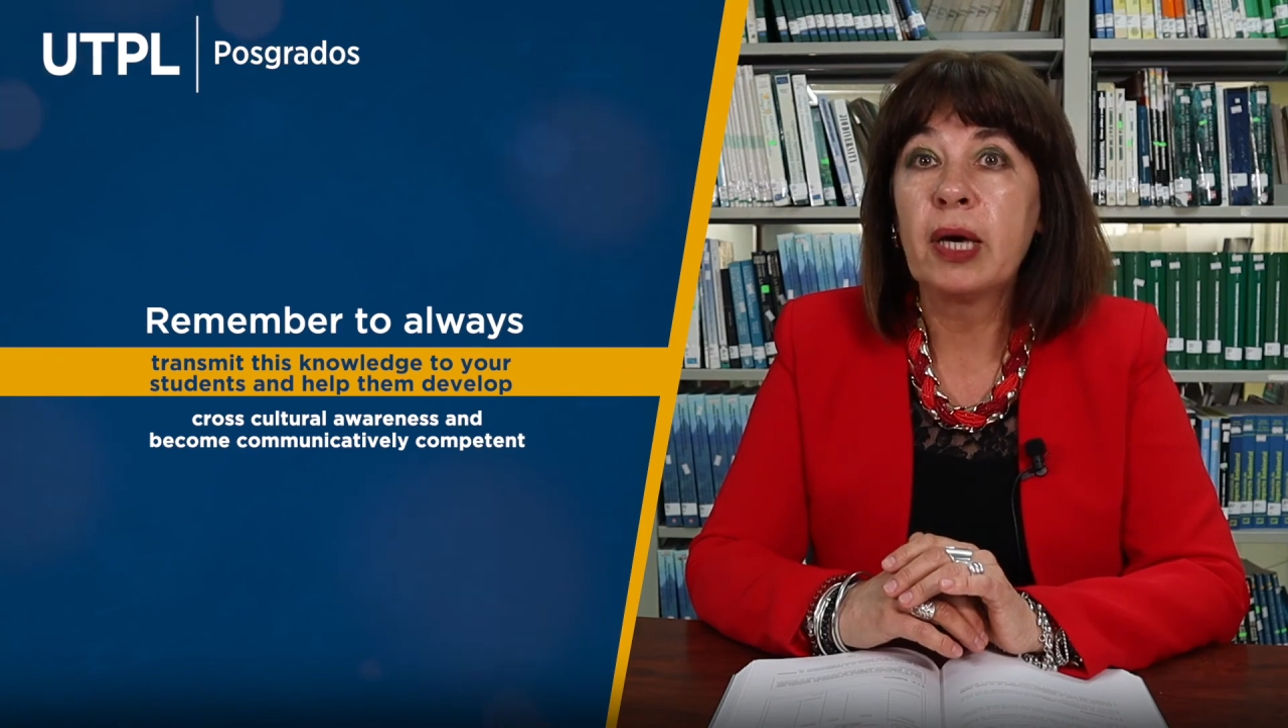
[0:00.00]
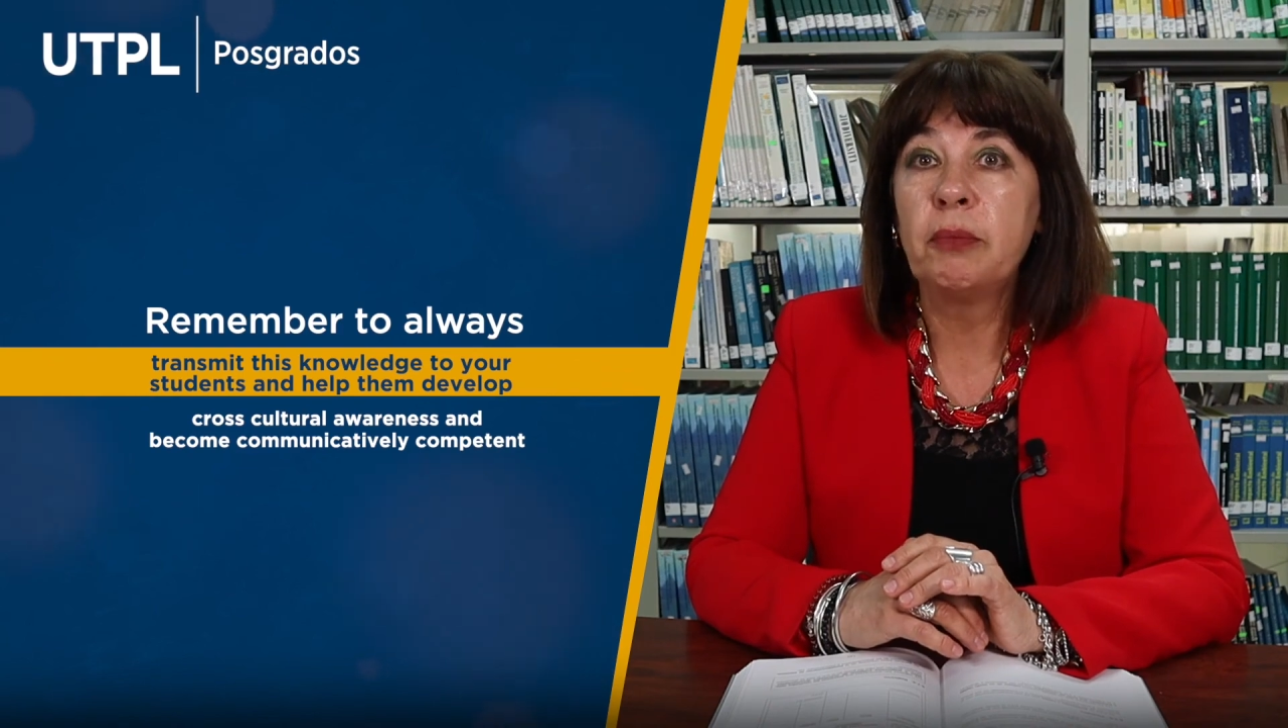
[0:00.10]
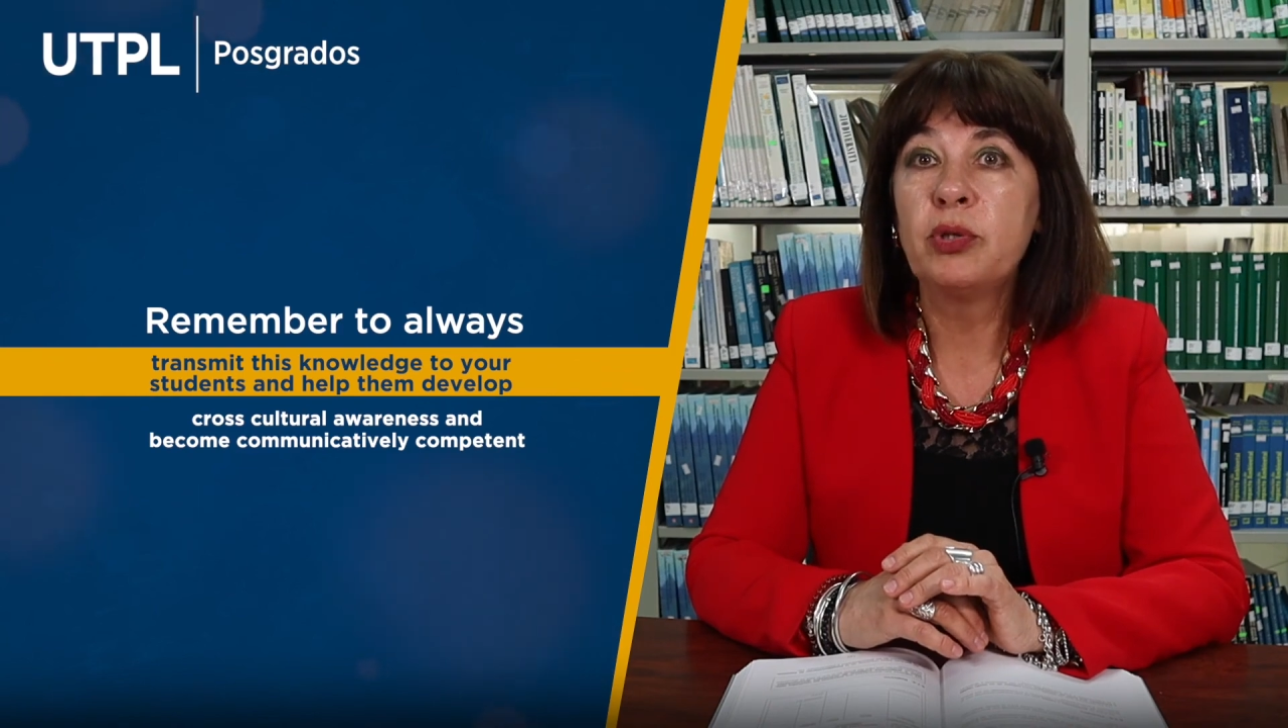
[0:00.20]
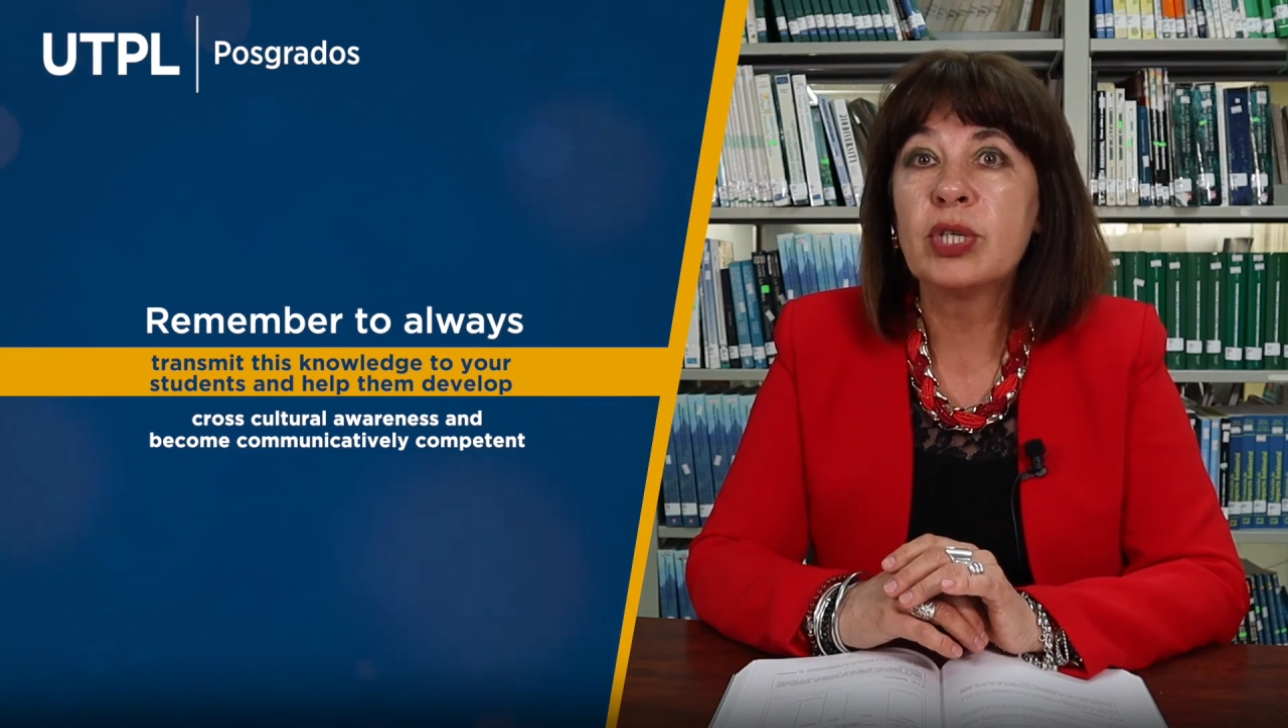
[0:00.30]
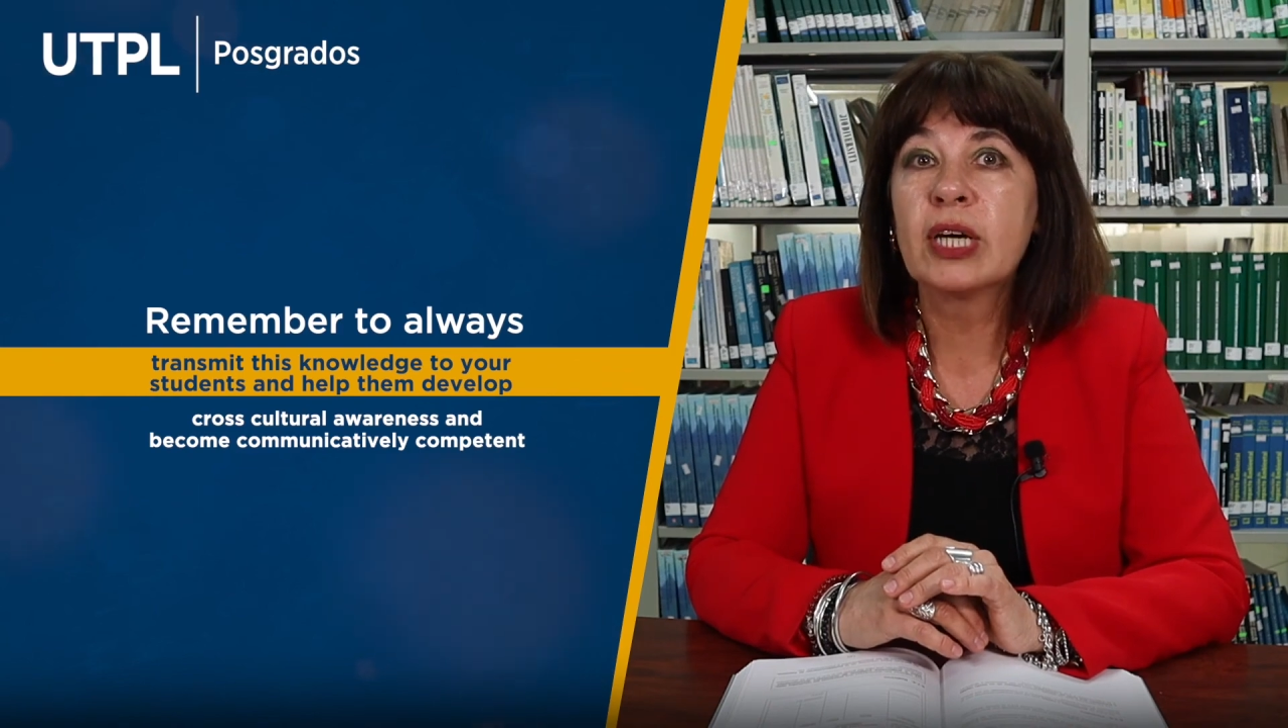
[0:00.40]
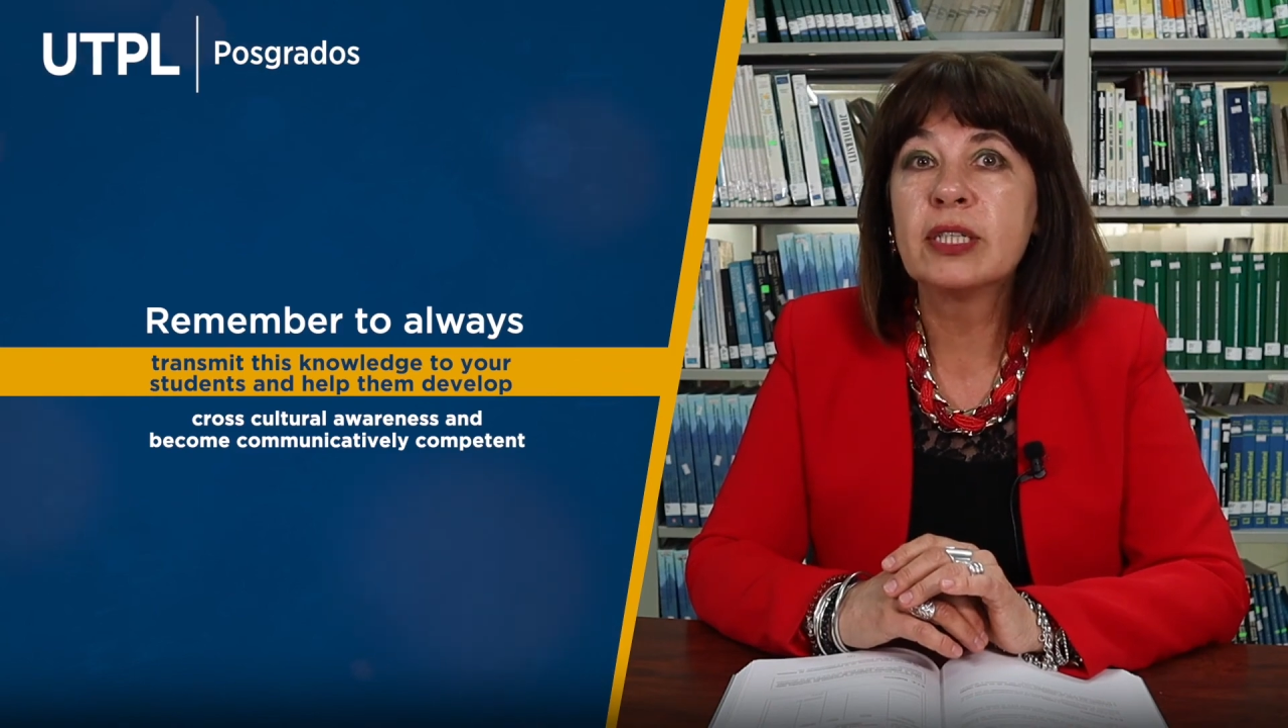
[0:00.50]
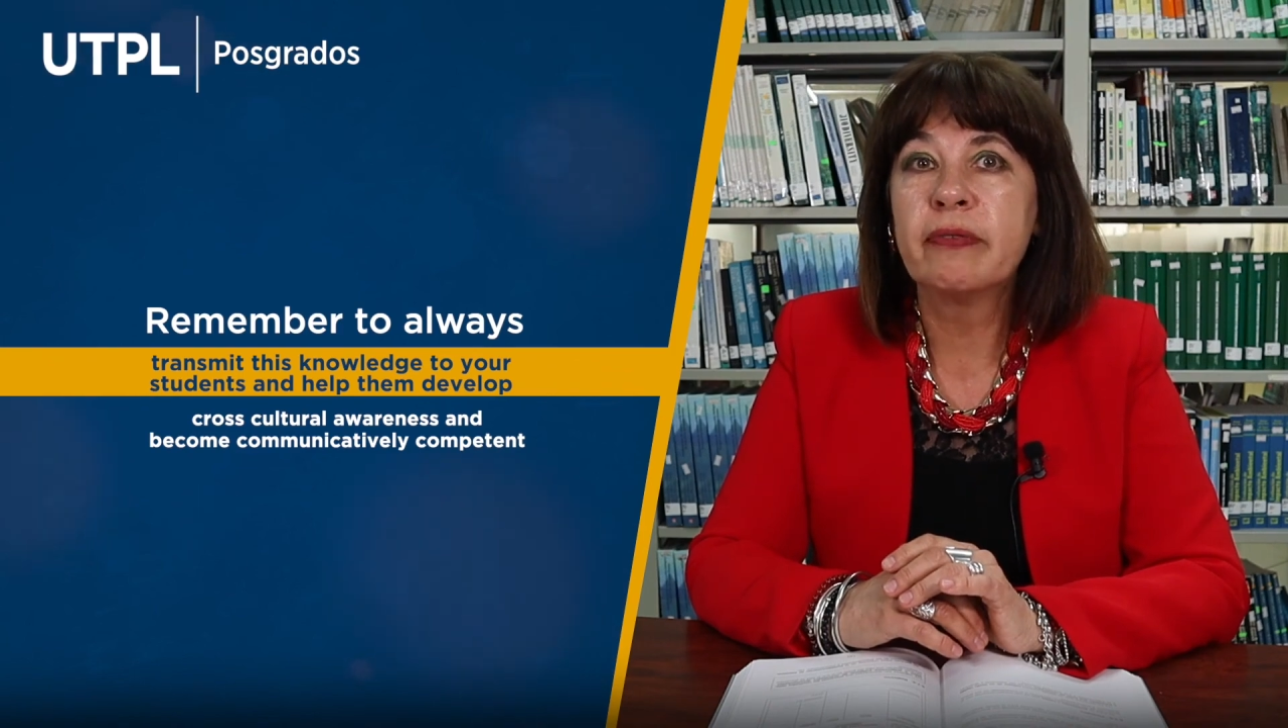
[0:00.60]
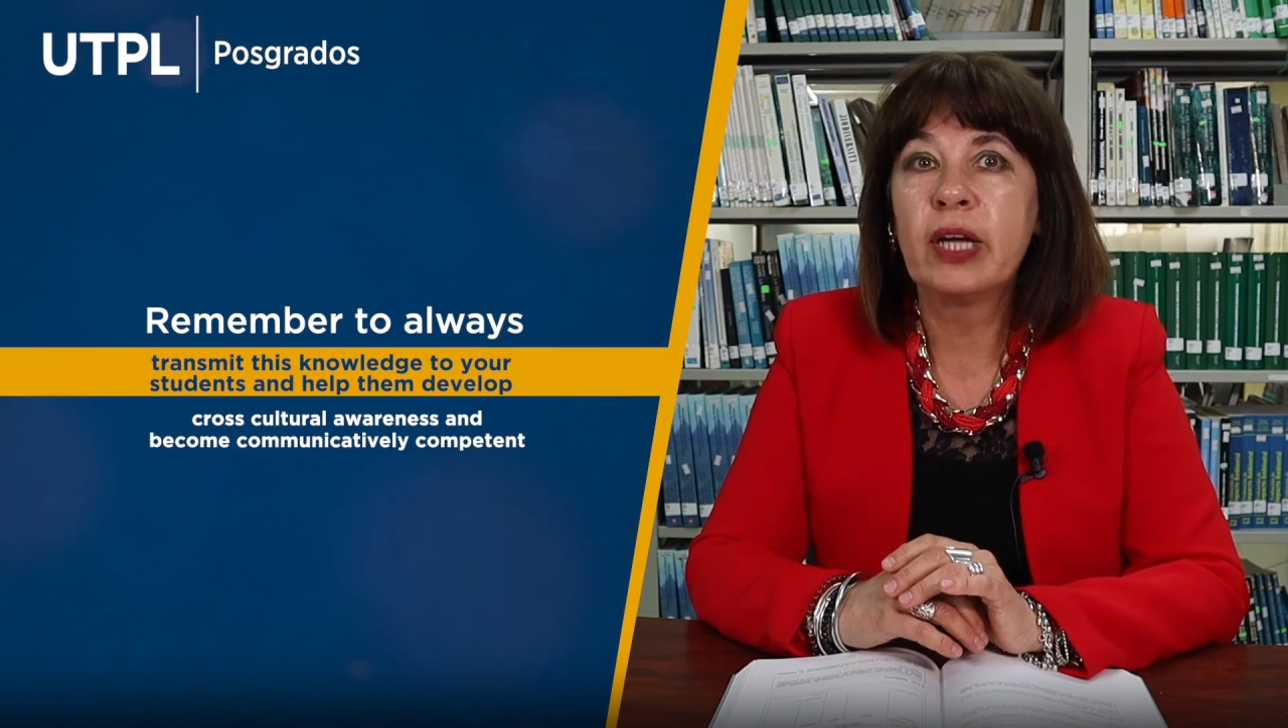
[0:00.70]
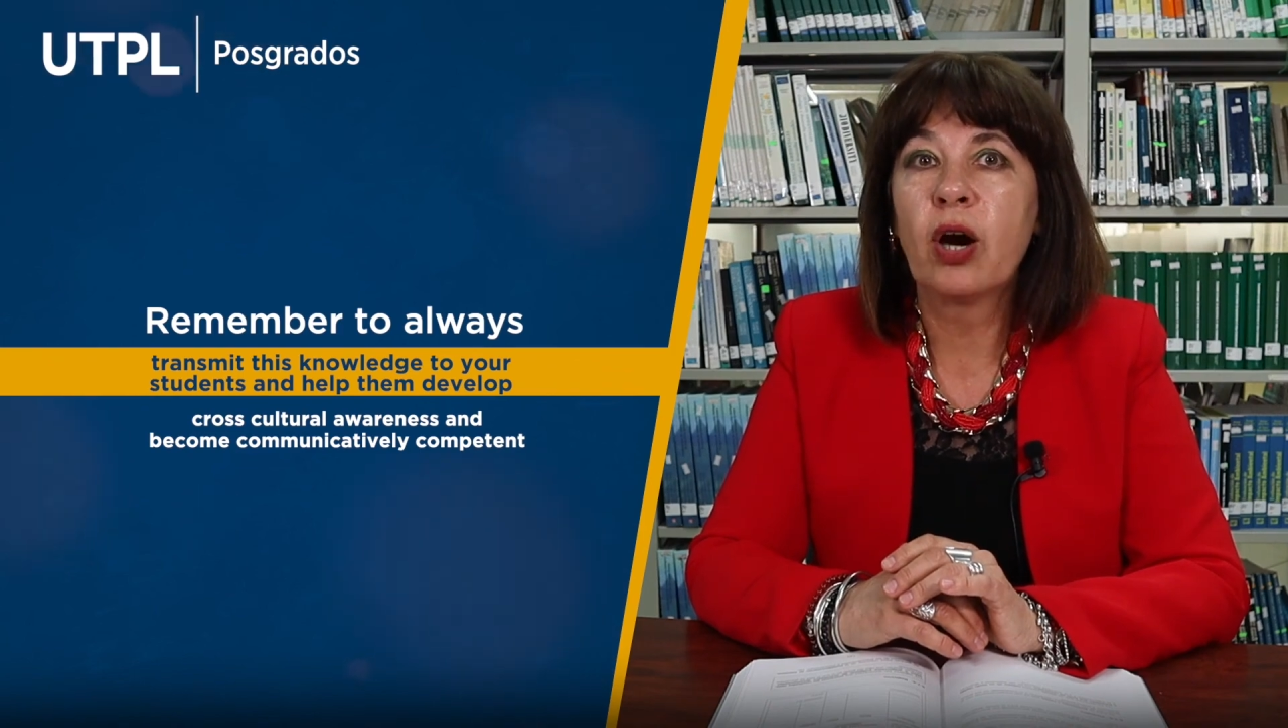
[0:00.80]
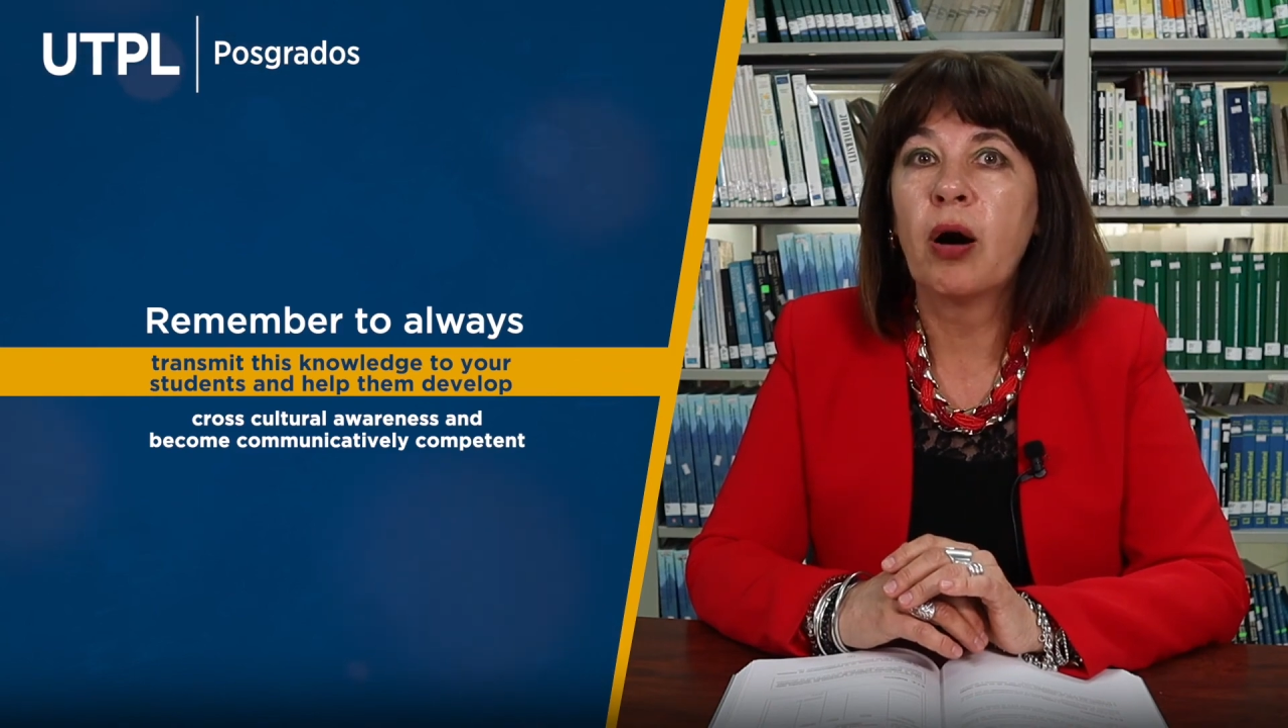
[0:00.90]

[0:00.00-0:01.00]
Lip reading: communicatively